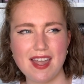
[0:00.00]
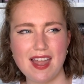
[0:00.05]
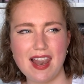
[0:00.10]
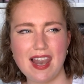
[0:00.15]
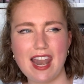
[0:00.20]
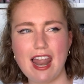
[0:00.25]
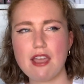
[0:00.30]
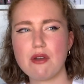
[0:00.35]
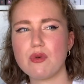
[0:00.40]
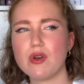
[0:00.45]

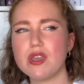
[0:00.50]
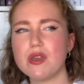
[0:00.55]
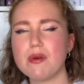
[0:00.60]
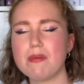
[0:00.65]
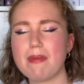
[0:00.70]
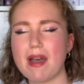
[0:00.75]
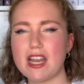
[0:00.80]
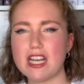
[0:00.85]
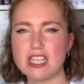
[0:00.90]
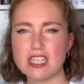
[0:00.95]
like what you
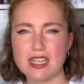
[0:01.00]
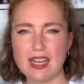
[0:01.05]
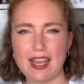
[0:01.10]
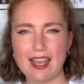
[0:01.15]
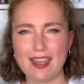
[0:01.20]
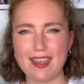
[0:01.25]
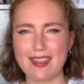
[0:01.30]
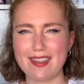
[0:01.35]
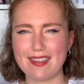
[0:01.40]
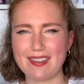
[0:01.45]
imagine
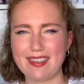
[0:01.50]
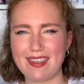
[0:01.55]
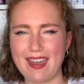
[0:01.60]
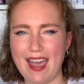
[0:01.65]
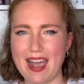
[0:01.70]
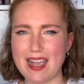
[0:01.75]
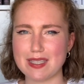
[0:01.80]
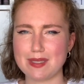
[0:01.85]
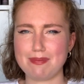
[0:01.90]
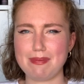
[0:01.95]
like a
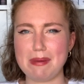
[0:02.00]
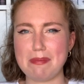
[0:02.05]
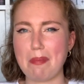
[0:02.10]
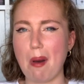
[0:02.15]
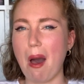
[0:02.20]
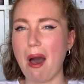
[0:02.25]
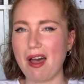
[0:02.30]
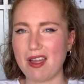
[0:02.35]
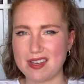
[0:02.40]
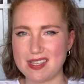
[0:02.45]
gatsby
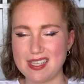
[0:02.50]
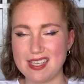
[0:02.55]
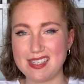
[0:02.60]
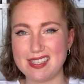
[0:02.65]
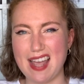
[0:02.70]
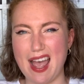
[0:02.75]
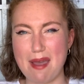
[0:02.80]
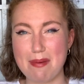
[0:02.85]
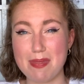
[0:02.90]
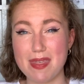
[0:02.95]
party
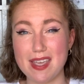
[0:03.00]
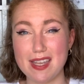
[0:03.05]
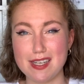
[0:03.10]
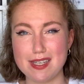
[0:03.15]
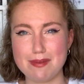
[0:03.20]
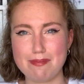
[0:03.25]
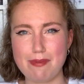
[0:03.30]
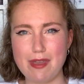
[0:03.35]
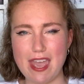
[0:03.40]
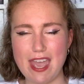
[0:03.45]
type thing
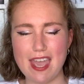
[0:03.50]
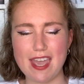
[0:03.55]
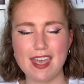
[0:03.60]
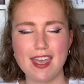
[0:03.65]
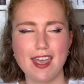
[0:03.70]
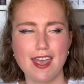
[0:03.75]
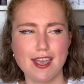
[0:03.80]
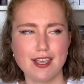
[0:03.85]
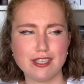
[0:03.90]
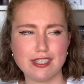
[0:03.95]
to be
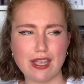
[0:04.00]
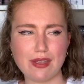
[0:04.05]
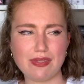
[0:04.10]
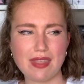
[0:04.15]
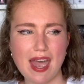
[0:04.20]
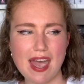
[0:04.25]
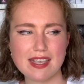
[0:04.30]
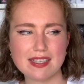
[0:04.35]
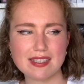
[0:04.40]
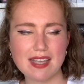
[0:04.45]
so
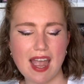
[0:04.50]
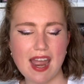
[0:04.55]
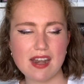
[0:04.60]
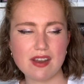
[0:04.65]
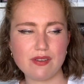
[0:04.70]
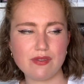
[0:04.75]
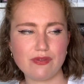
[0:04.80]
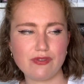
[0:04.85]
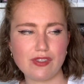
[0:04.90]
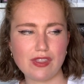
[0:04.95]
that's kind
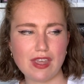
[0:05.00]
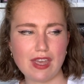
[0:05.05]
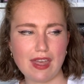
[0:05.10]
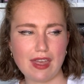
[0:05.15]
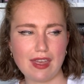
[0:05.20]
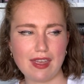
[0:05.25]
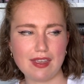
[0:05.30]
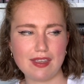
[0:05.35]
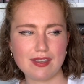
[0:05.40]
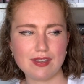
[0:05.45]
of
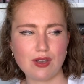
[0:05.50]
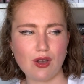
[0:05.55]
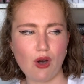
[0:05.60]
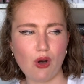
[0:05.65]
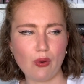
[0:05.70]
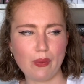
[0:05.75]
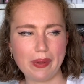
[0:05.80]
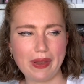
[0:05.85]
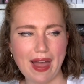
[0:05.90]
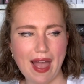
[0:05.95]
the
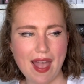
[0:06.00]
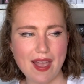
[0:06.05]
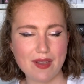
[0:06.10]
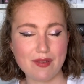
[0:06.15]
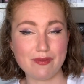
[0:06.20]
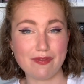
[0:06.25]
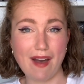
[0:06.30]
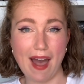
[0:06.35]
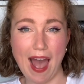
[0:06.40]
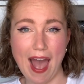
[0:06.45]
whole like
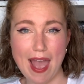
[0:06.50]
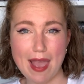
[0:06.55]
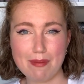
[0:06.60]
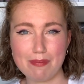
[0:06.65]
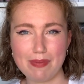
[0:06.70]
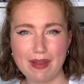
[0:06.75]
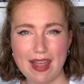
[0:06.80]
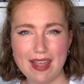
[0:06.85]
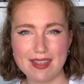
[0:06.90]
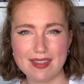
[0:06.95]

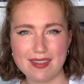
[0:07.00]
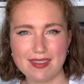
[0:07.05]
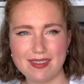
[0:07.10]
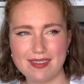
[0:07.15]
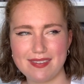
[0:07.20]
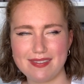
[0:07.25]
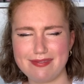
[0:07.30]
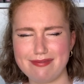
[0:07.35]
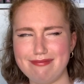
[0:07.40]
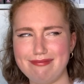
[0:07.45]
vibe like
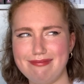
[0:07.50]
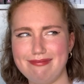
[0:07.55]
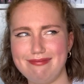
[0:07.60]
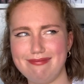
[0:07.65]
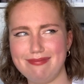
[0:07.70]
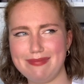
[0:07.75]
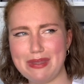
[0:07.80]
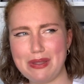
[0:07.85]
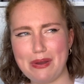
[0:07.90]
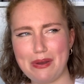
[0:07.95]

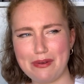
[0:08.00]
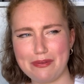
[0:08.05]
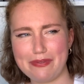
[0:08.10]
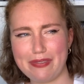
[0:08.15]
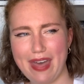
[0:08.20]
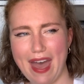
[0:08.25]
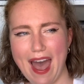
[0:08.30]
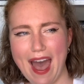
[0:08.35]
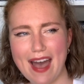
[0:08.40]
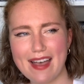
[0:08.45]
of
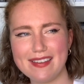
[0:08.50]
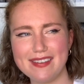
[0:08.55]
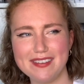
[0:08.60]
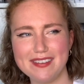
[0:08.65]
that